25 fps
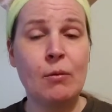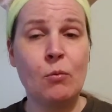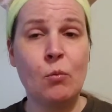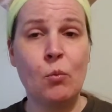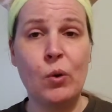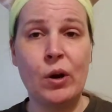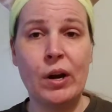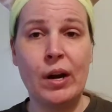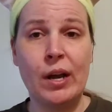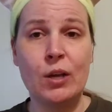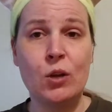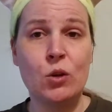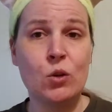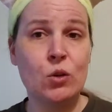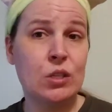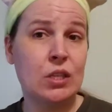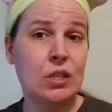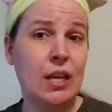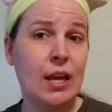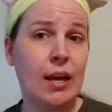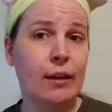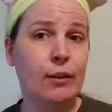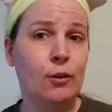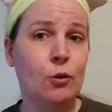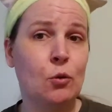when I use
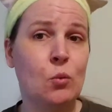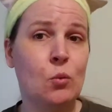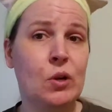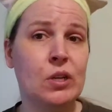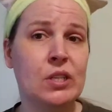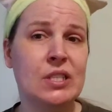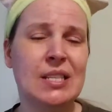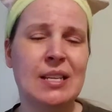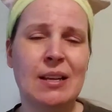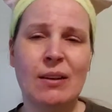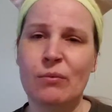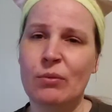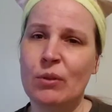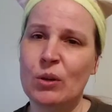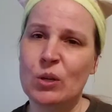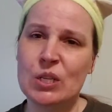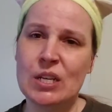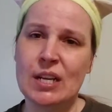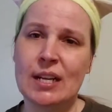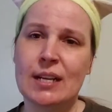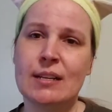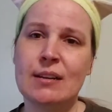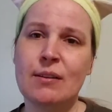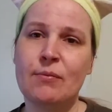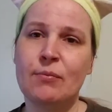the other one, see if there's
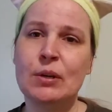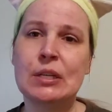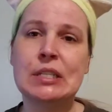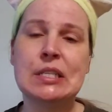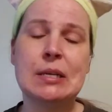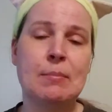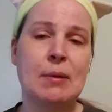any difference.